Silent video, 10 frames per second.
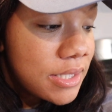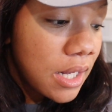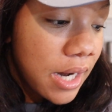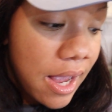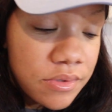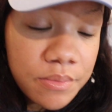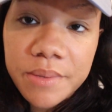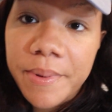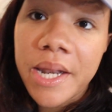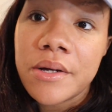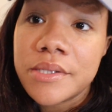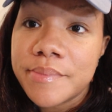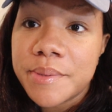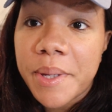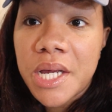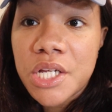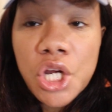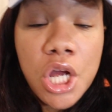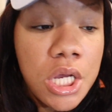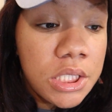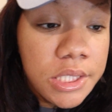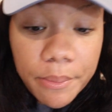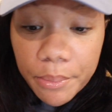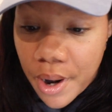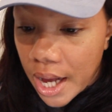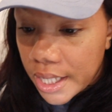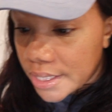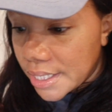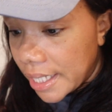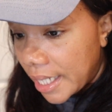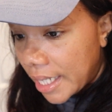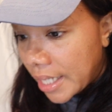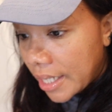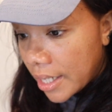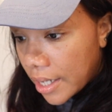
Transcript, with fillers: It's gonna have some tomatoes, some spinach, some broccoli,